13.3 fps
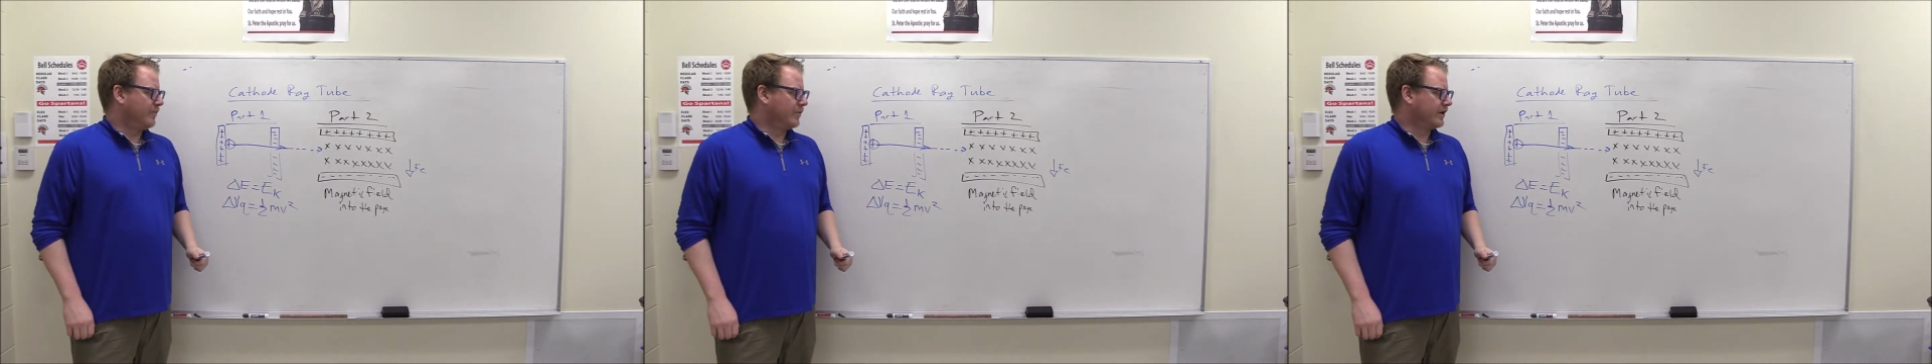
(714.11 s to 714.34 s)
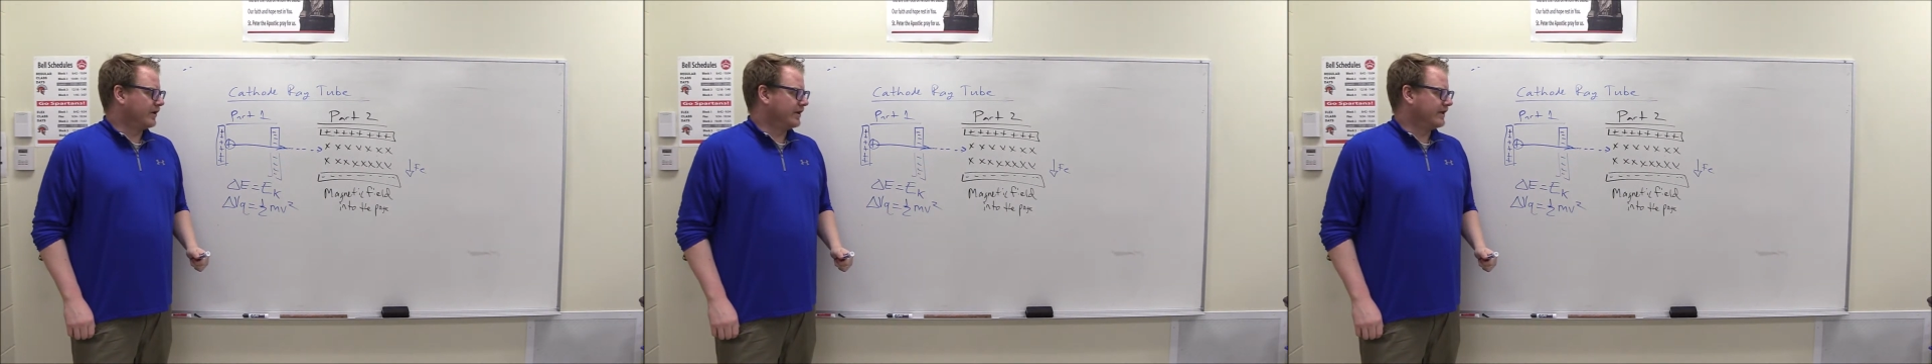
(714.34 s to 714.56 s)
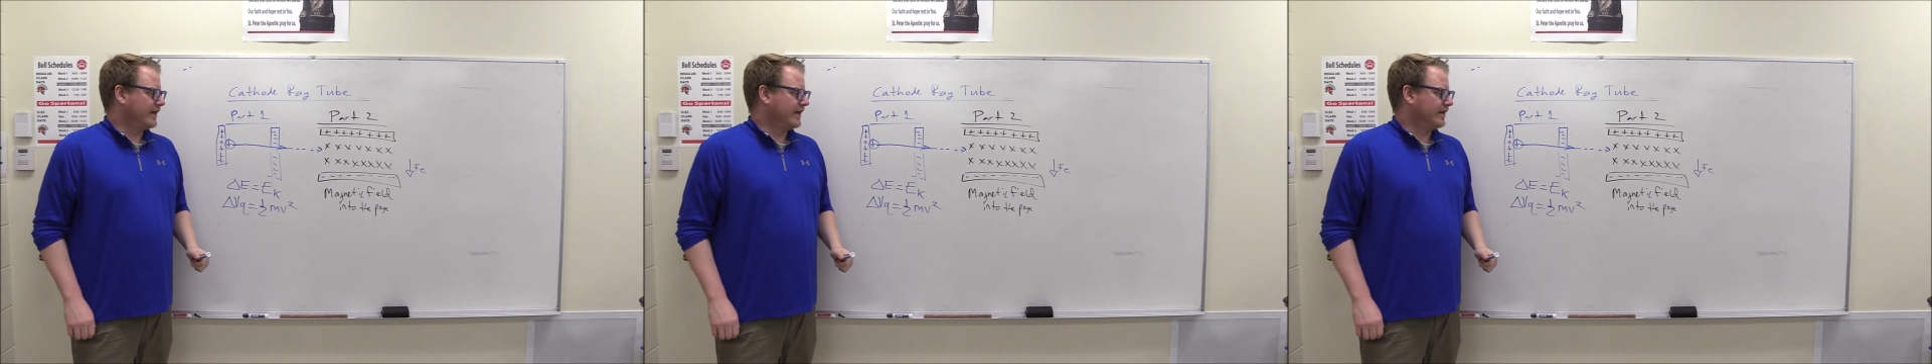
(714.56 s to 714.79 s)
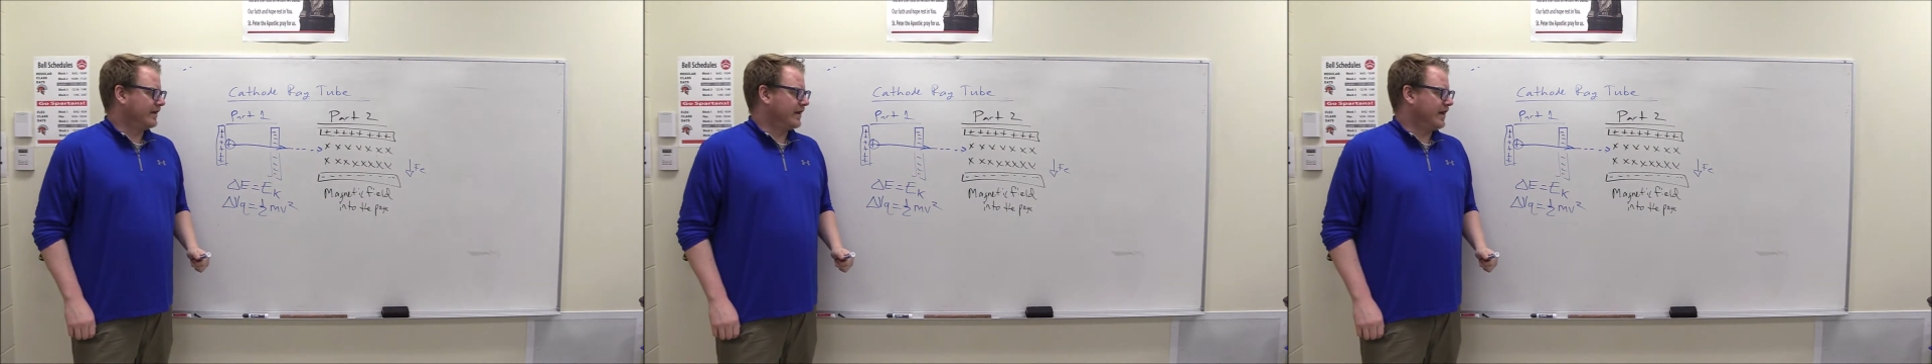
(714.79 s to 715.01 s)
we're going to
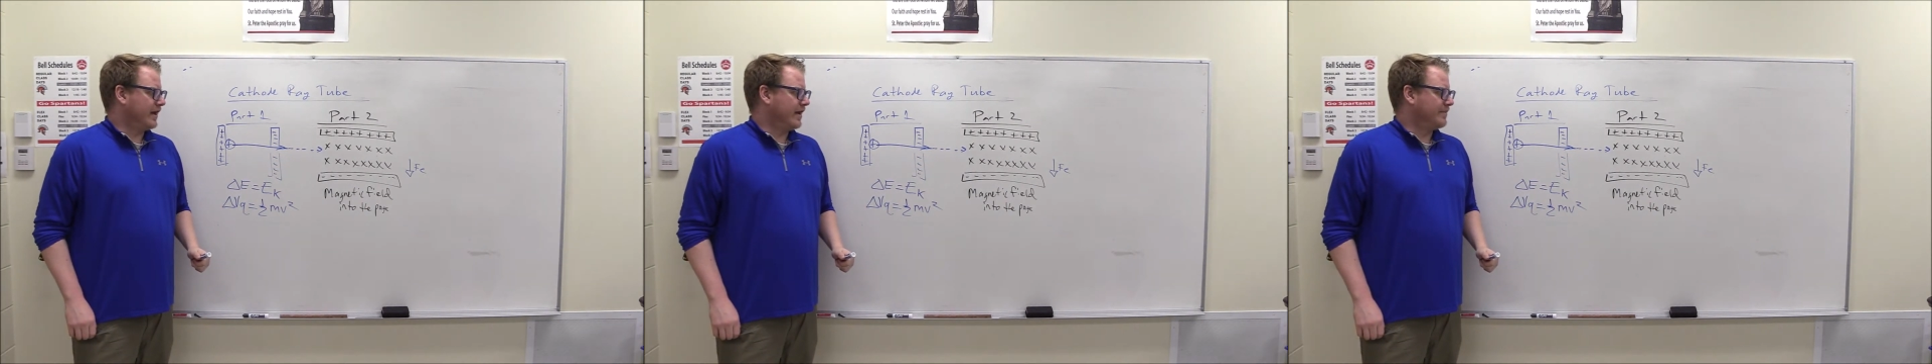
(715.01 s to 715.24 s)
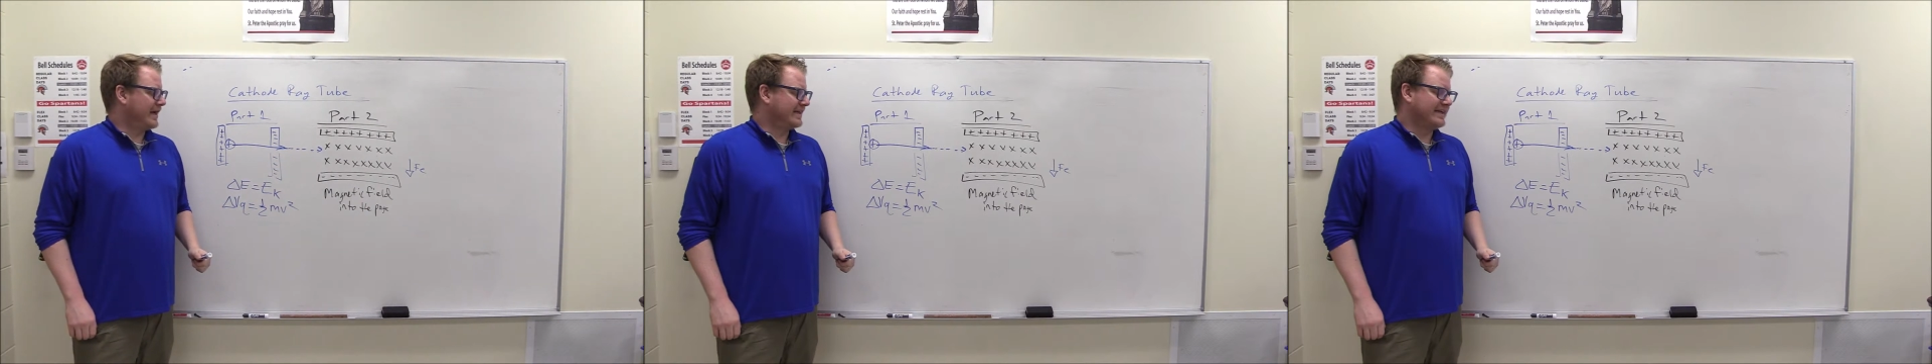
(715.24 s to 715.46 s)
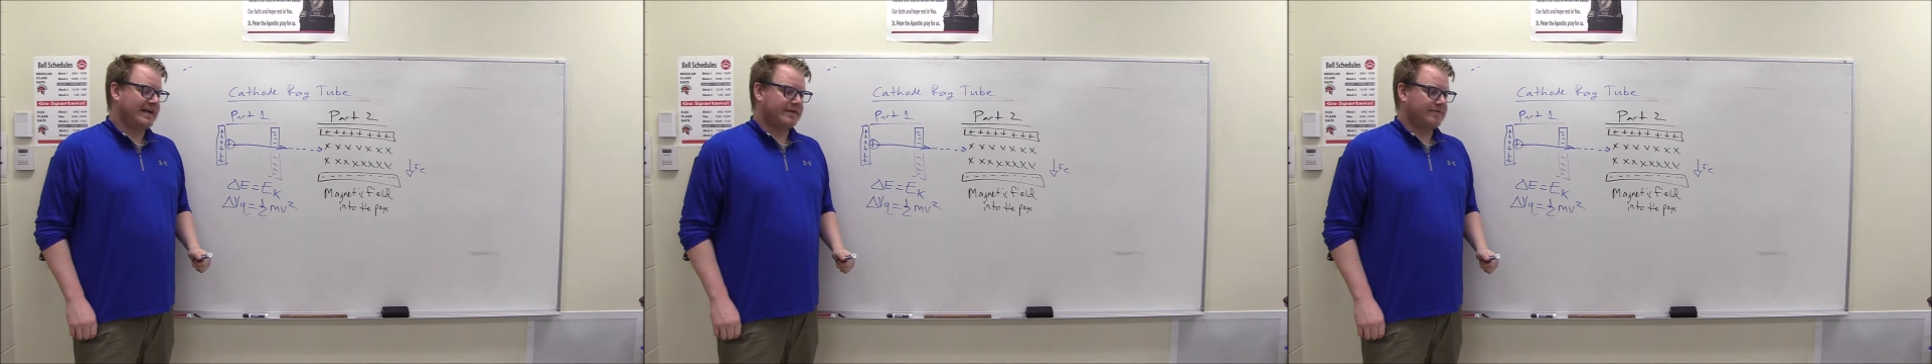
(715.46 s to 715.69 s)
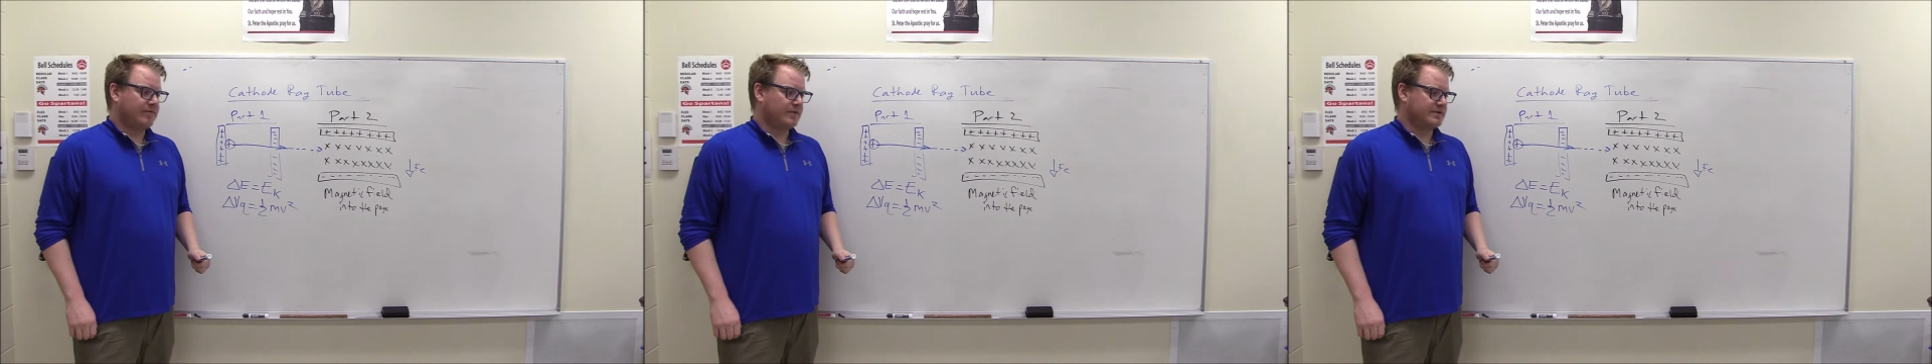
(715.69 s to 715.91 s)
get
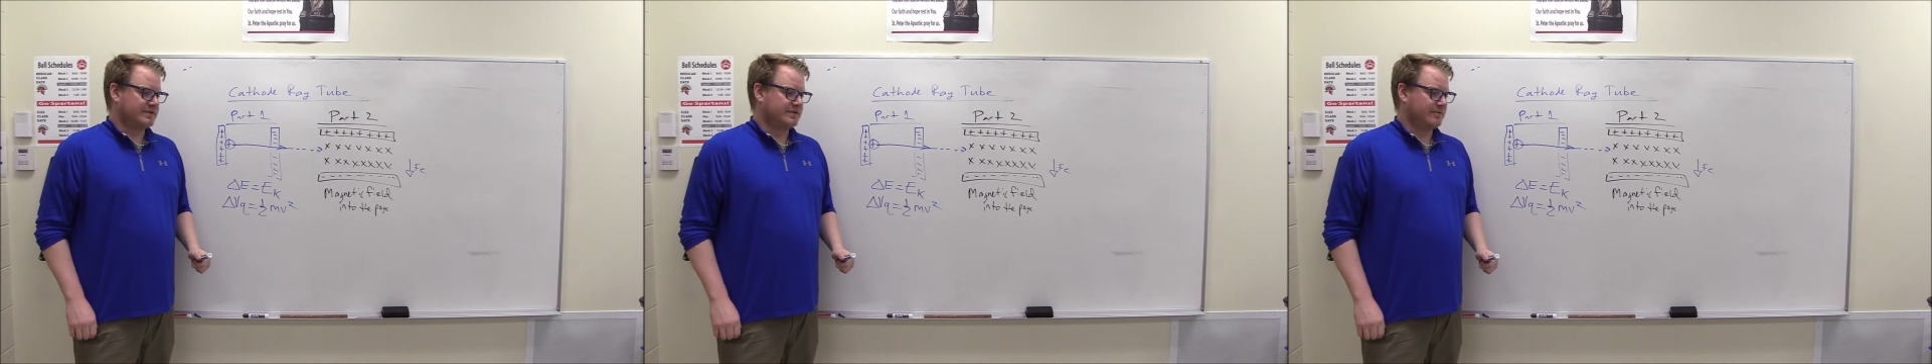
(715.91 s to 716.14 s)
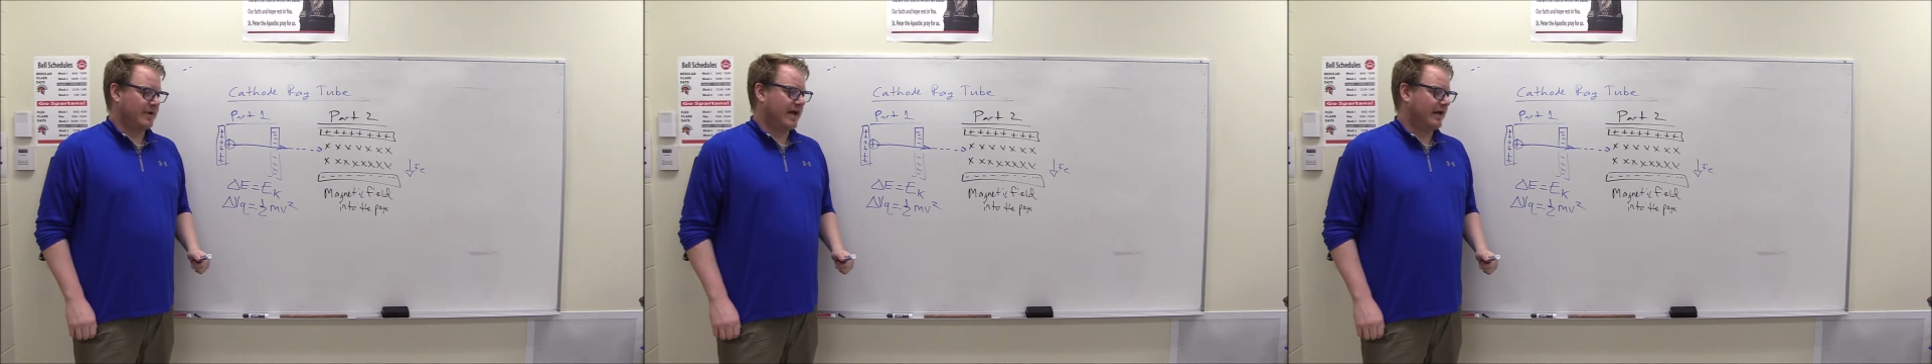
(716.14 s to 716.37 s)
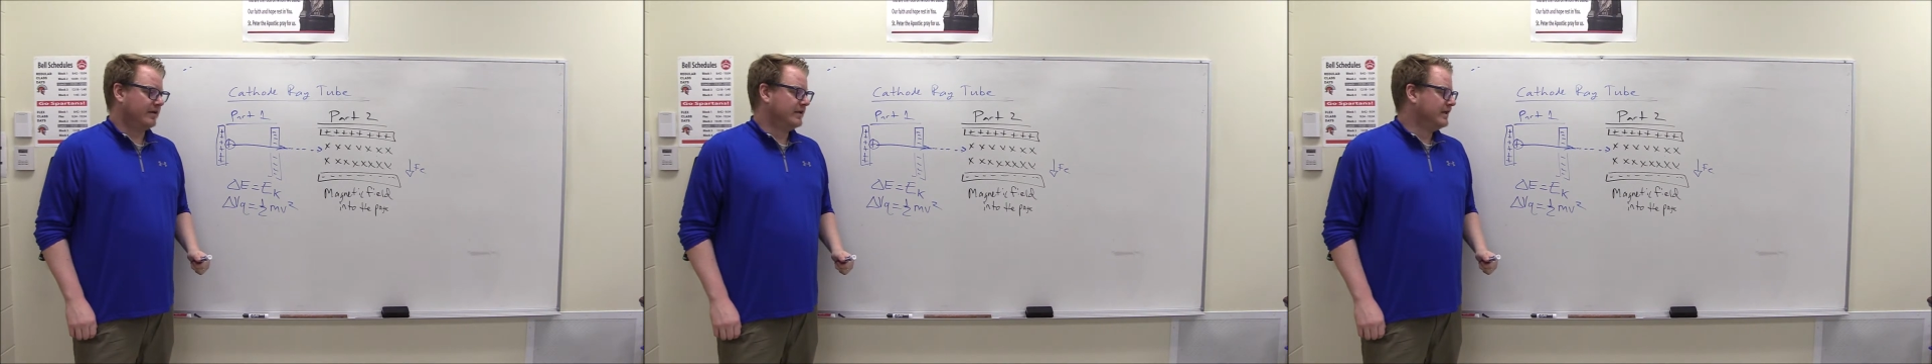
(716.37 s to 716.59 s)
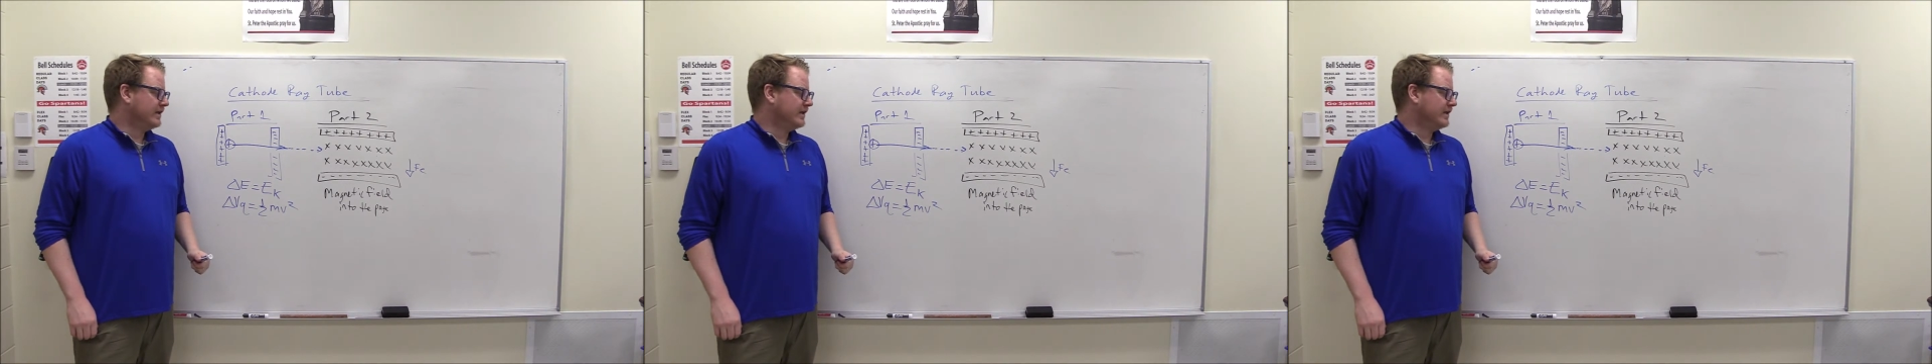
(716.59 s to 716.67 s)
magnetic force as well.